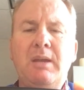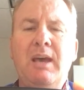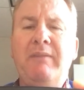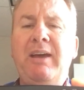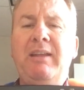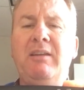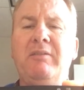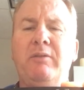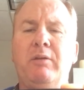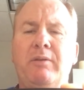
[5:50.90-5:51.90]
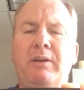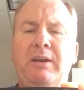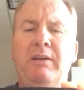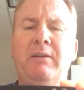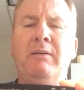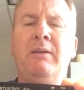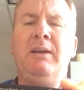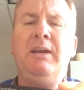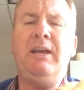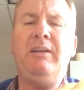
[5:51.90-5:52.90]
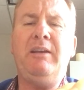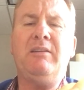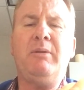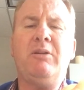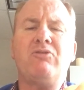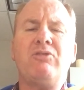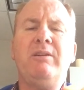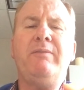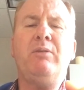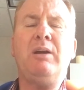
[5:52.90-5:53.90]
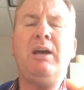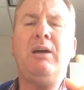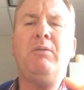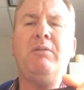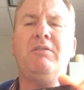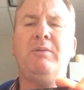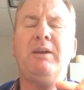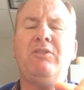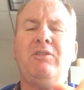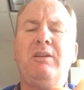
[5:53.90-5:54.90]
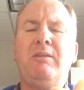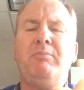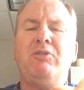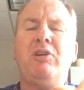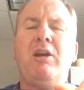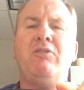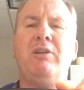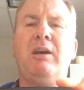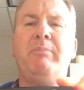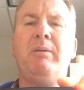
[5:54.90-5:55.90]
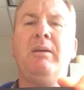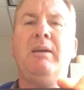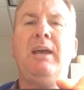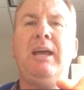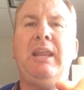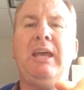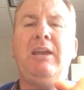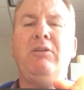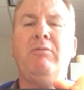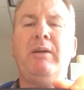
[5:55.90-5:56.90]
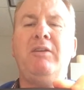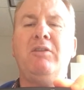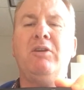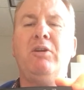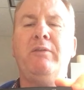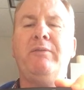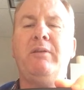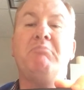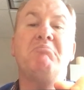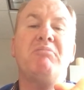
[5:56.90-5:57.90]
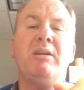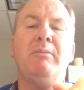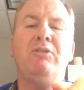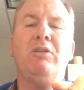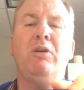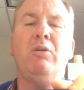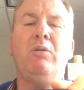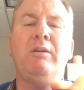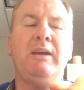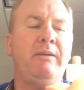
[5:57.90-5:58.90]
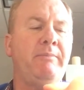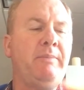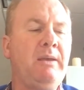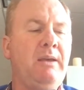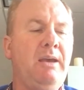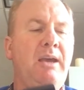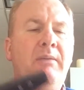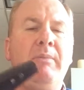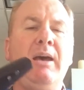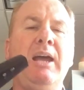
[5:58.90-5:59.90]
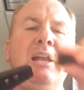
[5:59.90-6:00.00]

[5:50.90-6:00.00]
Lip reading: I've had this for over a year. It takes about 3 or 4 hours to actually charge it up, and then you're ready to go for pretty much the whole day. I